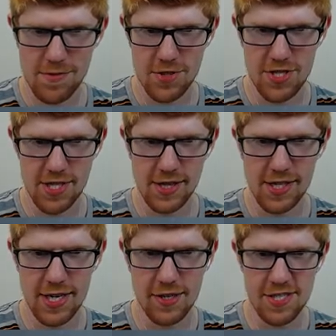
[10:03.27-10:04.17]
just a
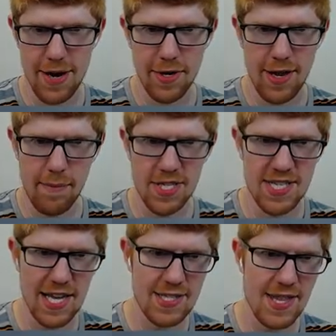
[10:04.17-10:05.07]
little starboard. I'm gonna
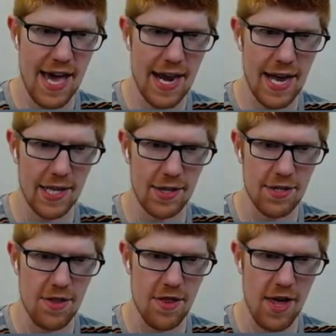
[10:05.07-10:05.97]
say it's that
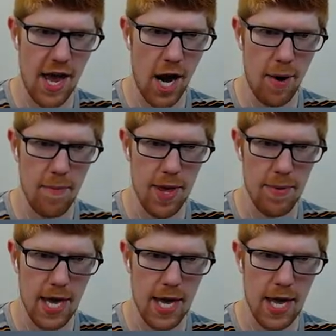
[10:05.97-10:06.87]
island there,
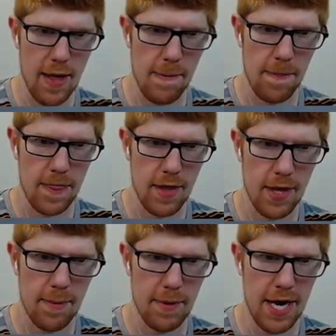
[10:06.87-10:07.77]
maybe.
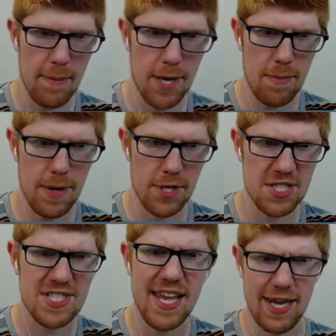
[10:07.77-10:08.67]
It might not be, but I'm going to
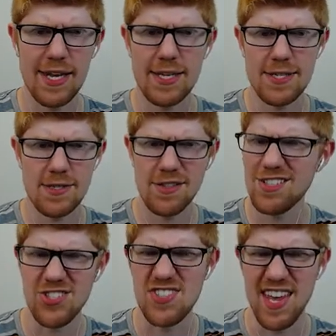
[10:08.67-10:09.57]
say it is.
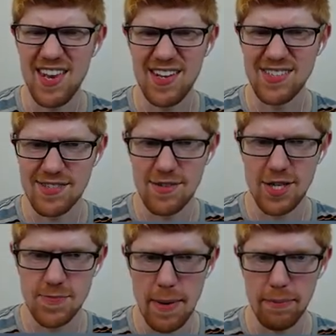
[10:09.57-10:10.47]
Let's just say it is.
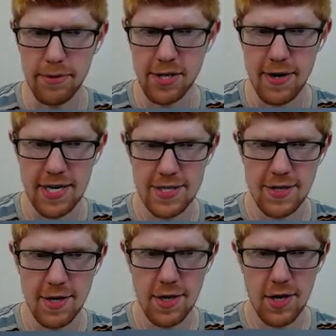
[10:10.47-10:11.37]
That's probably correct.
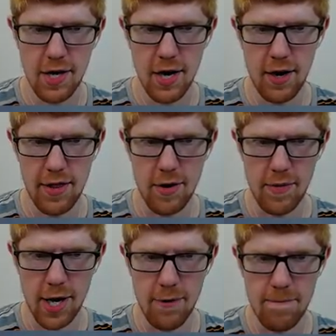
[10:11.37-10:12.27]
All right, there we
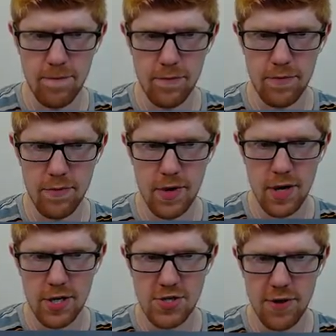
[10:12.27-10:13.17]
go.
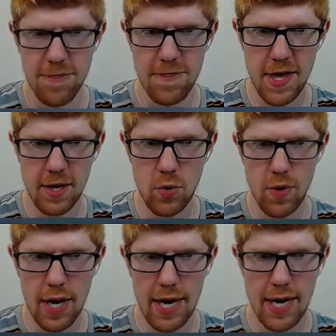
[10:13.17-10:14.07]
So I think
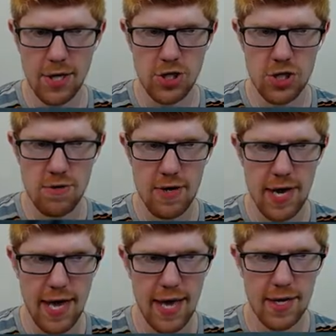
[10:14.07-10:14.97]
we're on
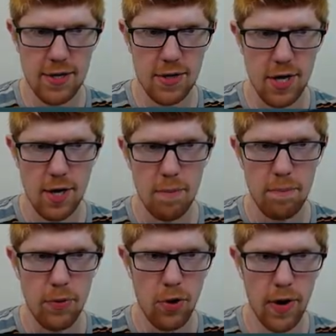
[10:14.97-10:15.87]
track.
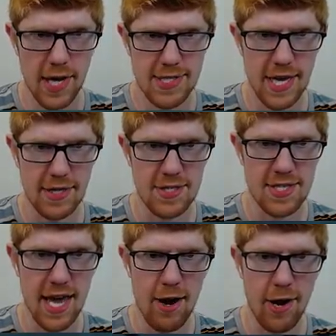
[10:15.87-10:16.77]
Boy, it's getting
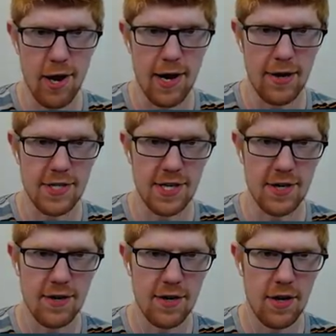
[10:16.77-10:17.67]
scary around
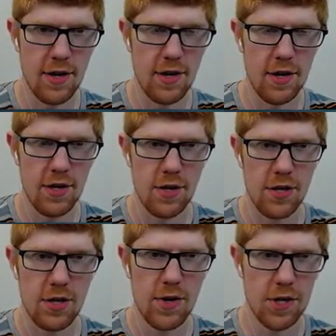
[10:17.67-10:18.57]
here.
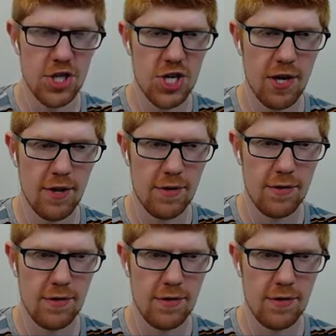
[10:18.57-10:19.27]
You want to chill?